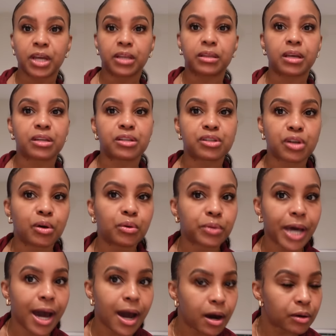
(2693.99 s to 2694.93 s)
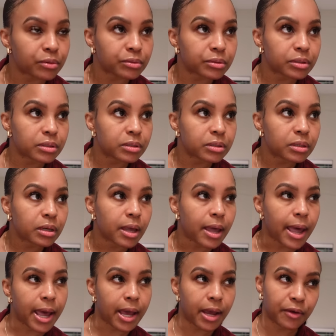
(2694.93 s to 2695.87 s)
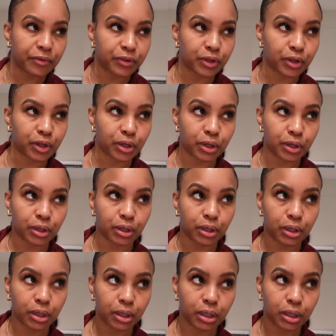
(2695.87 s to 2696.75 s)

They sold out after